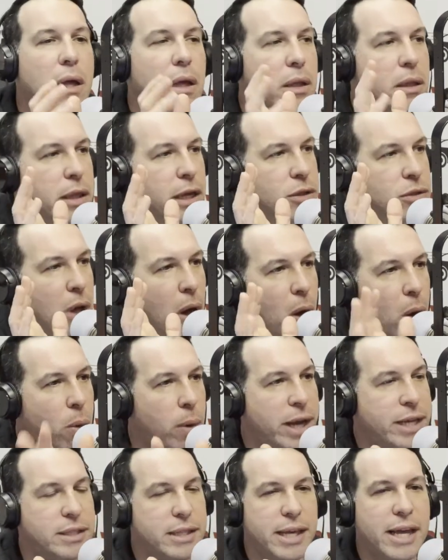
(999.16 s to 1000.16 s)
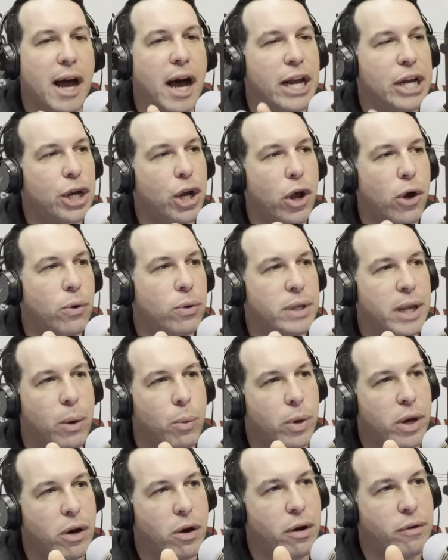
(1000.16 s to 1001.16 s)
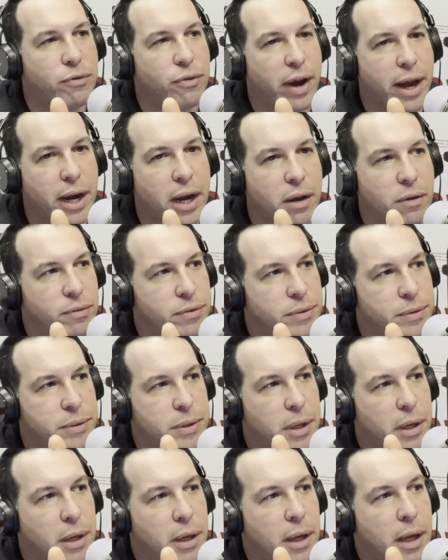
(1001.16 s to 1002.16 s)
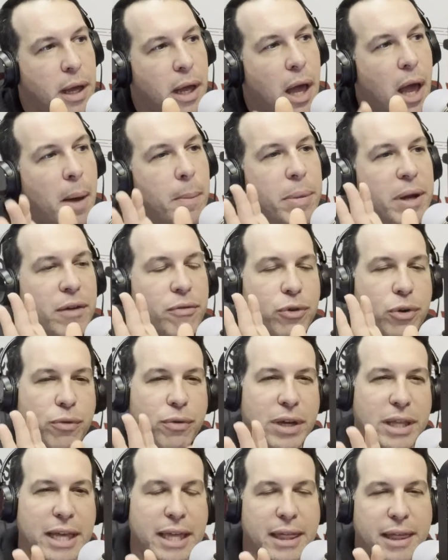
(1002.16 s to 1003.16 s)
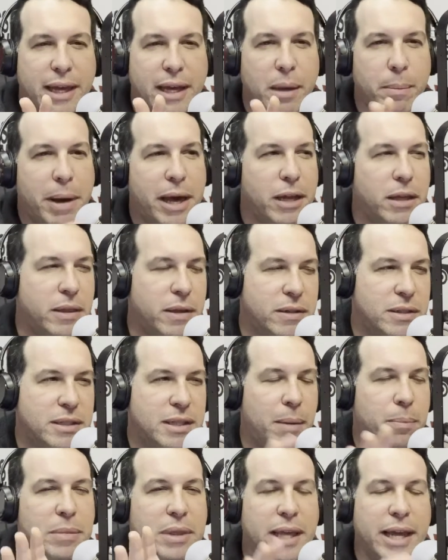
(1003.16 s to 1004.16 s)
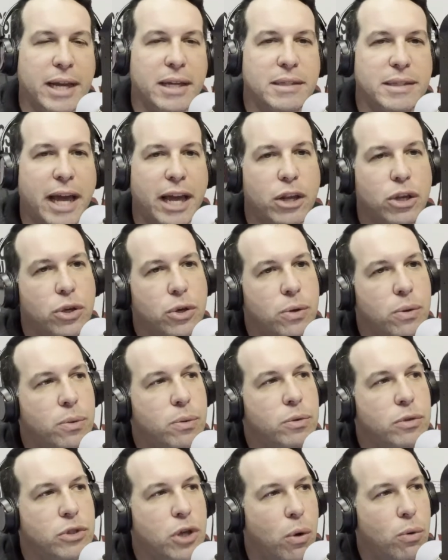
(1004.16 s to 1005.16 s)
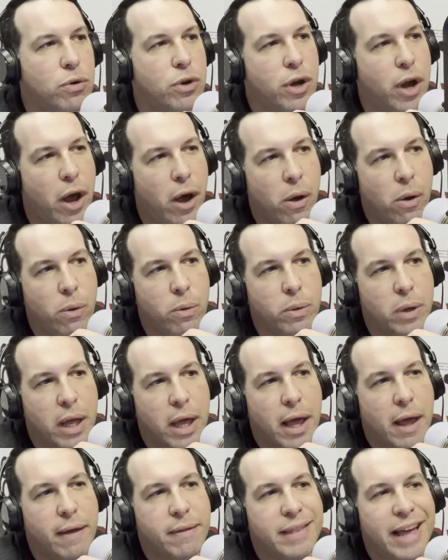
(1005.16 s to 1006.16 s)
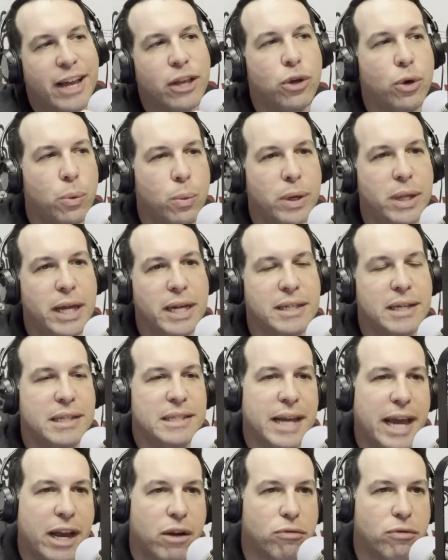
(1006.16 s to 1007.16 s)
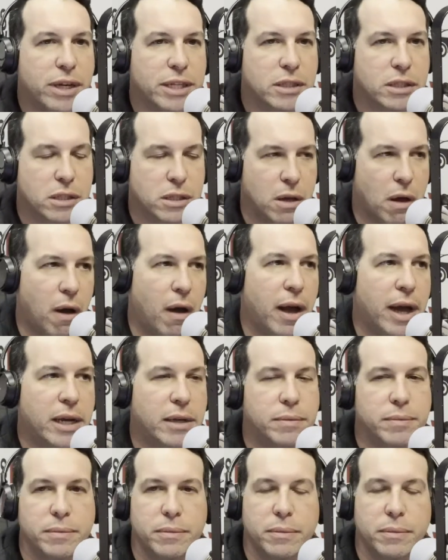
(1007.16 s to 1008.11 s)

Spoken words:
There's always the unknown that we are afraid of. But if you really think about it, there's some things that you don't know that you're willing to take risks on.